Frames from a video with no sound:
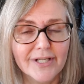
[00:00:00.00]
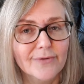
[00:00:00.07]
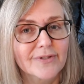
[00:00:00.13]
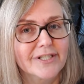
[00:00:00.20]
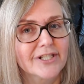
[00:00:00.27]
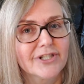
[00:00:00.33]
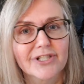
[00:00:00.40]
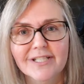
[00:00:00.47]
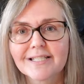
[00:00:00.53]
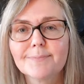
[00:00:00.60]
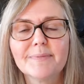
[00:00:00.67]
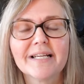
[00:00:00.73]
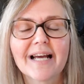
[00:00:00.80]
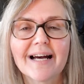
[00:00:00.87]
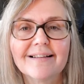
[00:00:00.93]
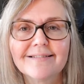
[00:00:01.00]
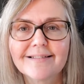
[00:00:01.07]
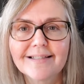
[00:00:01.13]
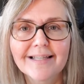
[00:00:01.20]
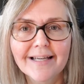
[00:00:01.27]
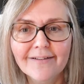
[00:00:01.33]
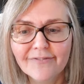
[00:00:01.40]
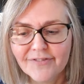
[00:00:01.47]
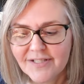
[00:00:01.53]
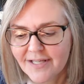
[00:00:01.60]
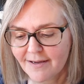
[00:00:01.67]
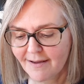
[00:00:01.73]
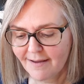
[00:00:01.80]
It was a Just Because gift.